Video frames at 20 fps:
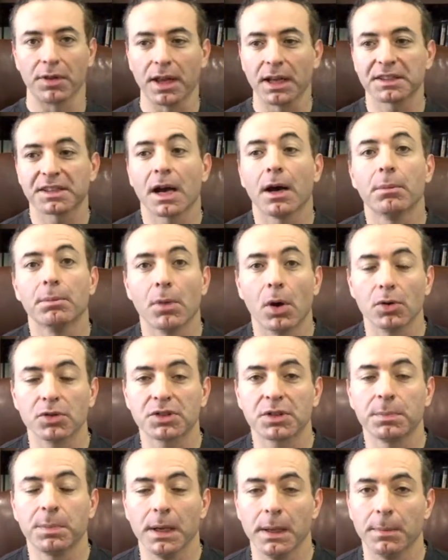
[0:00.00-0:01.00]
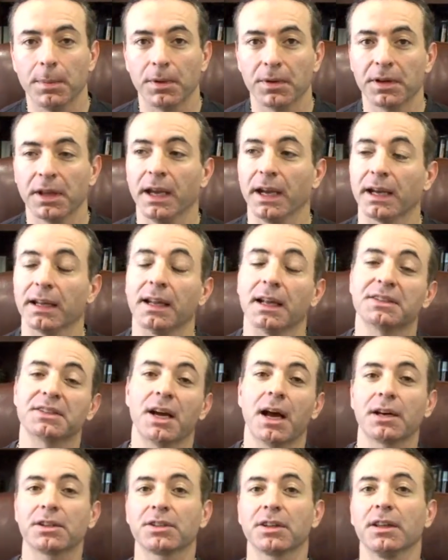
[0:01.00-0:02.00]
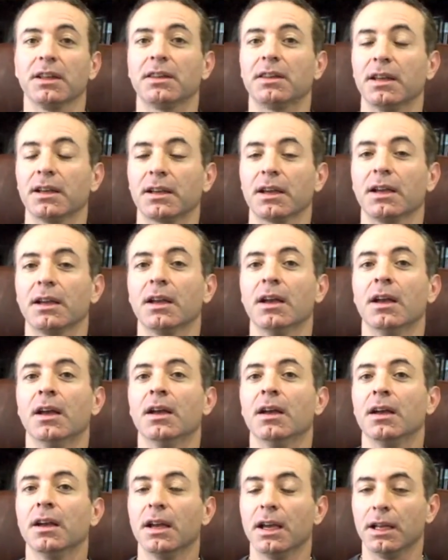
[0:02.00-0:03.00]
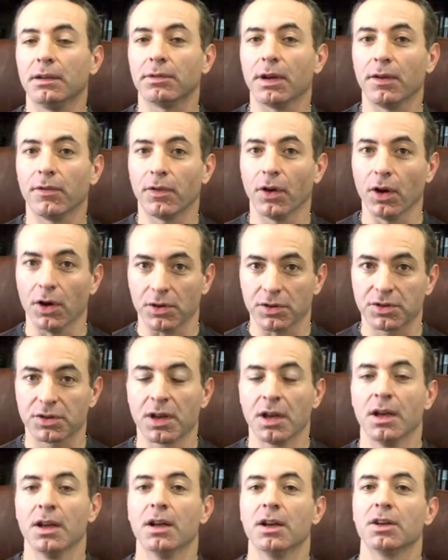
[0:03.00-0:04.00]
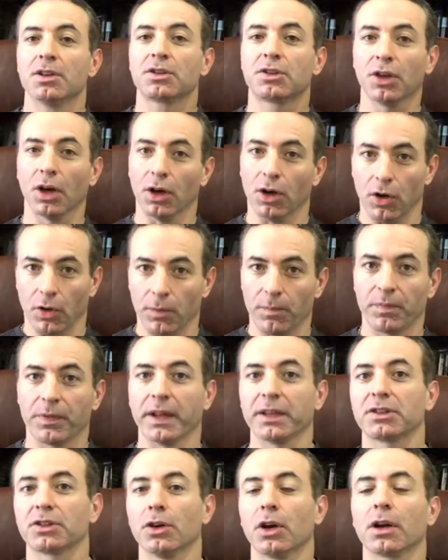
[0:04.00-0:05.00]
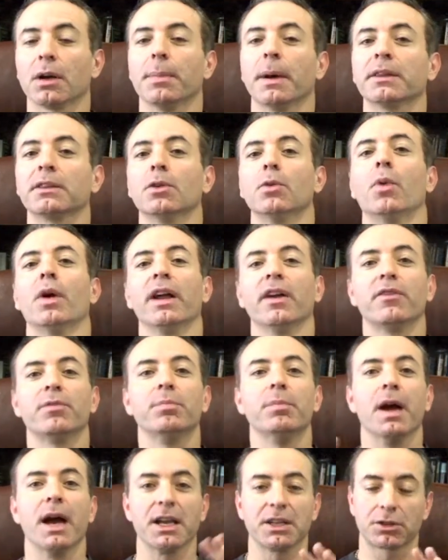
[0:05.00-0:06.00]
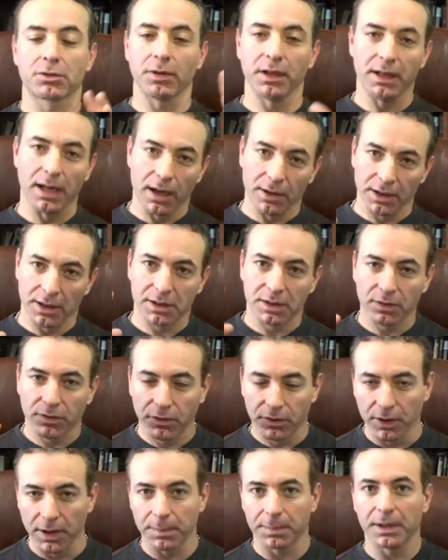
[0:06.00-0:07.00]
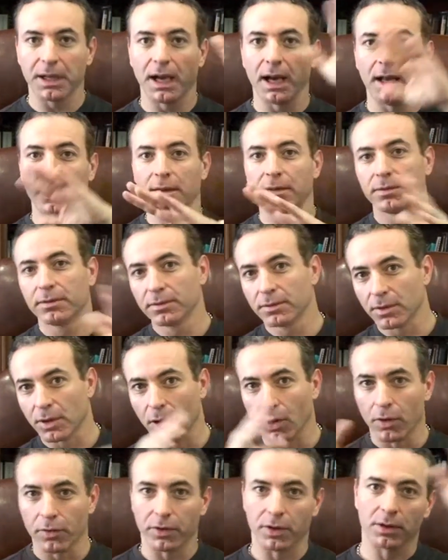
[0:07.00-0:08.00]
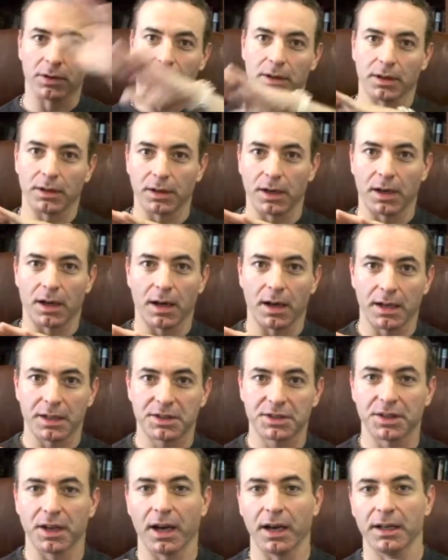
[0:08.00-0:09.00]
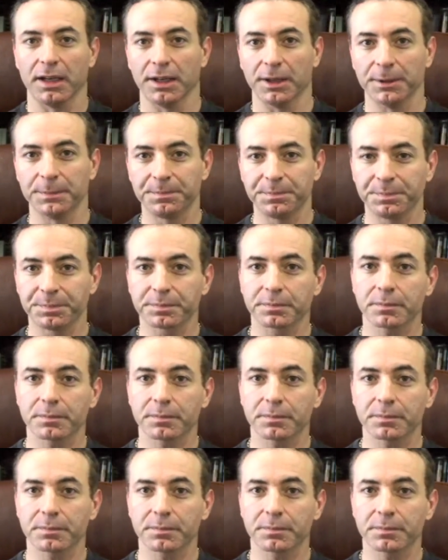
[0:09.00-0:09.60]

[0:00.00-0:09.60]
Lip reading: That's how most people think. And that's actually thinking in reverse. So let's talk about the way of mastery now. Let's flip that over on its side here.